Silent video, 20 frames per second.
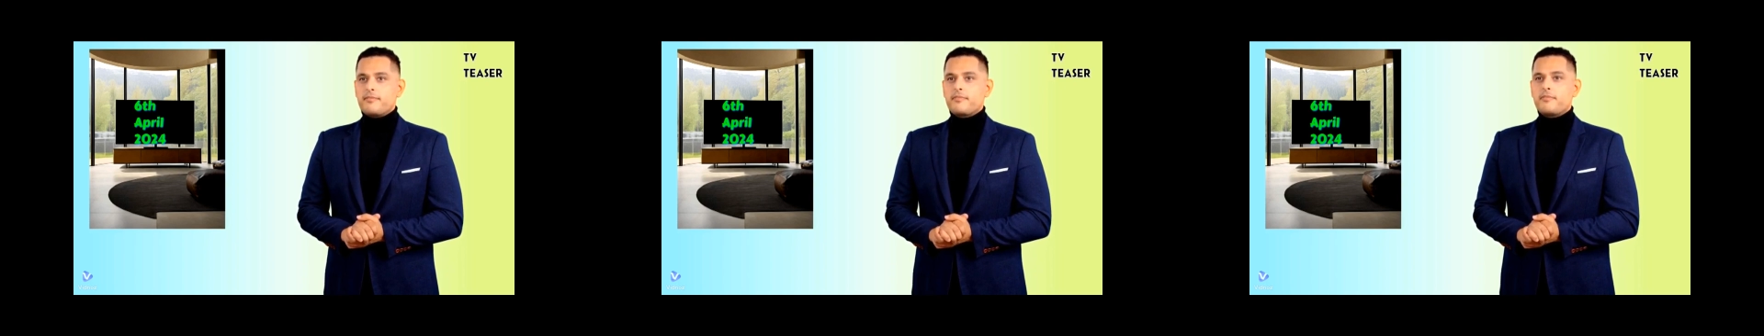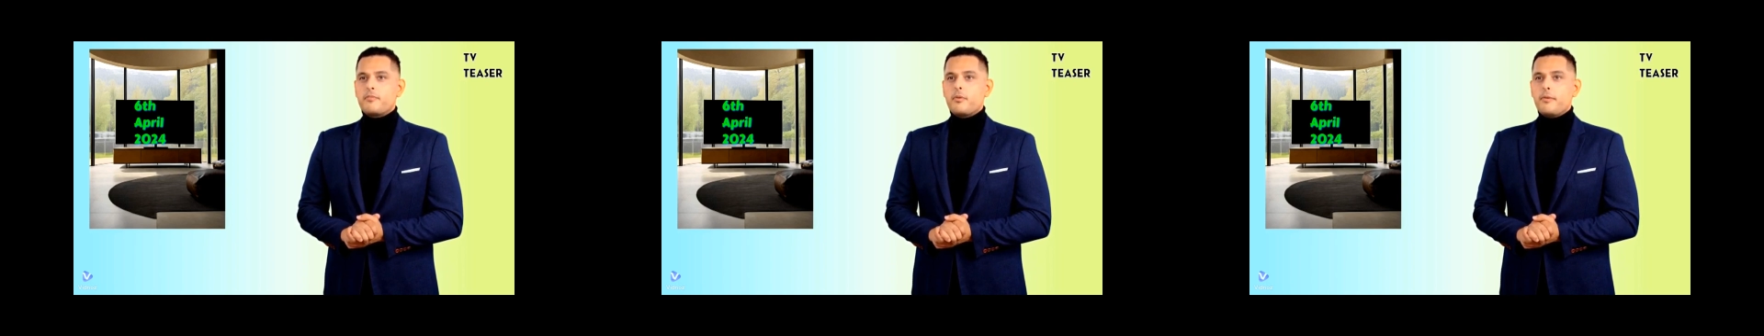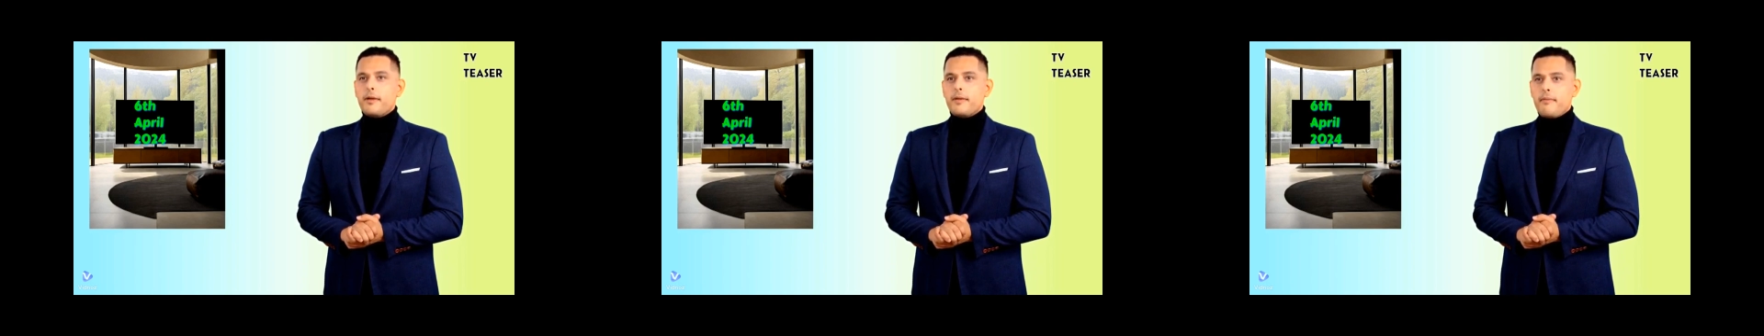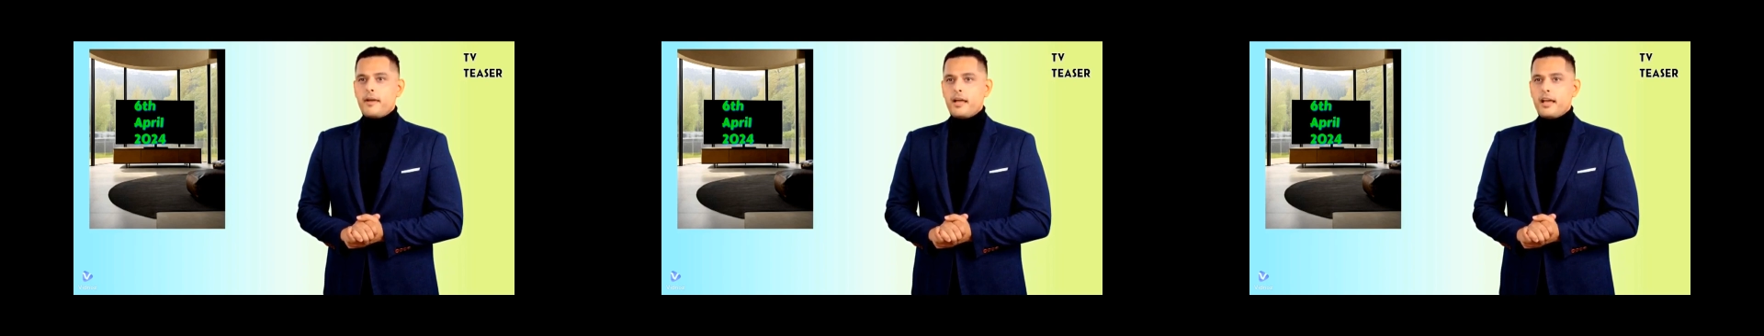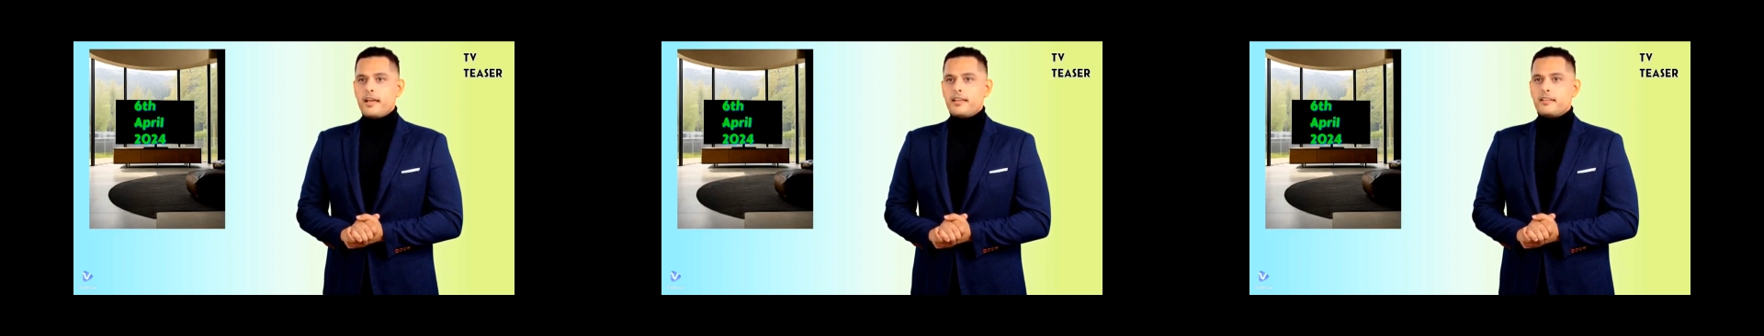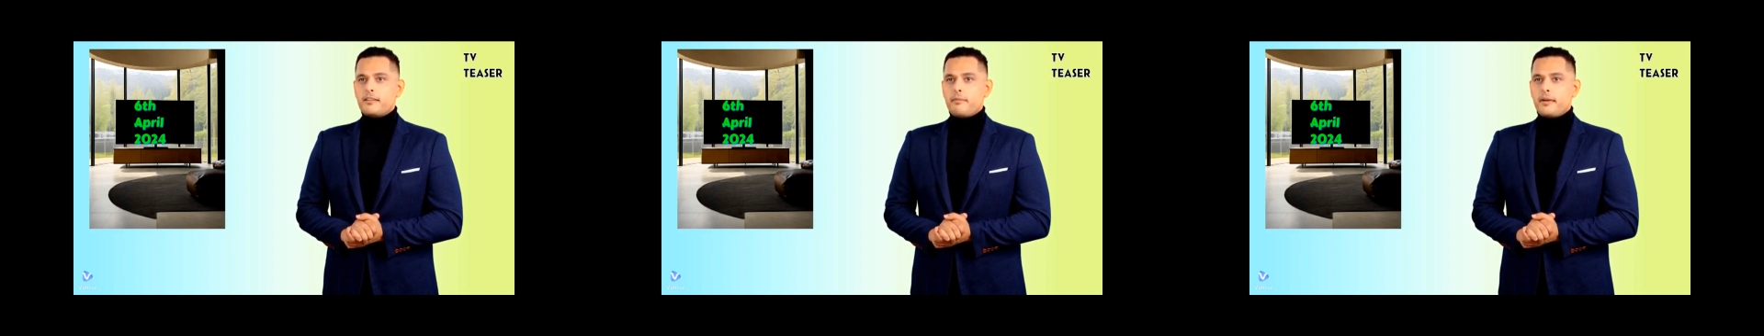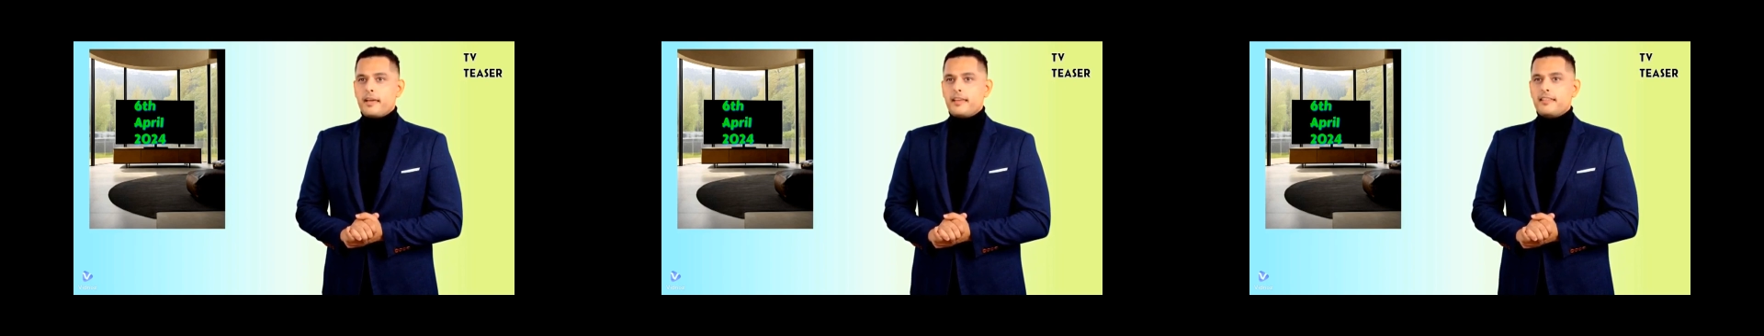Remember,
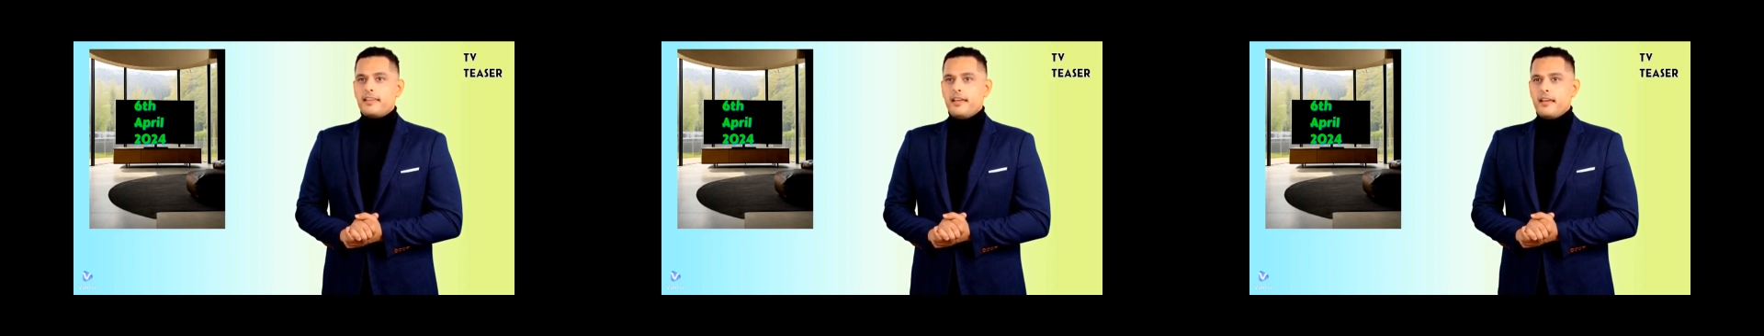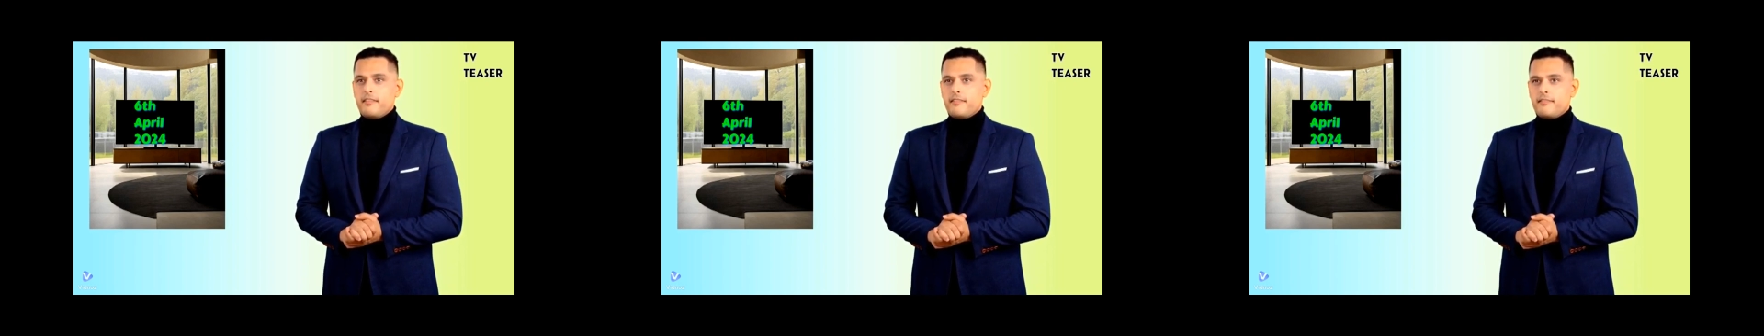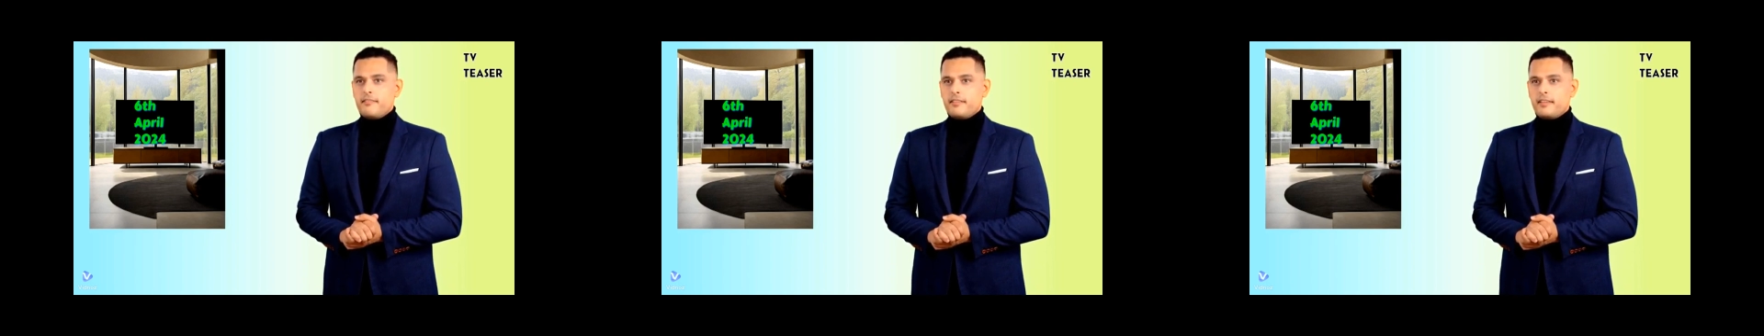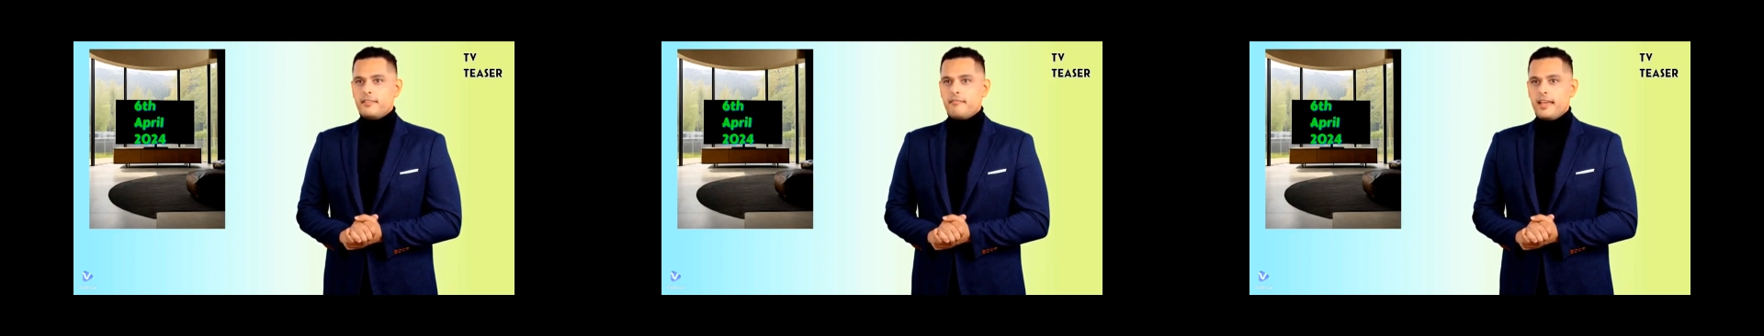either myself,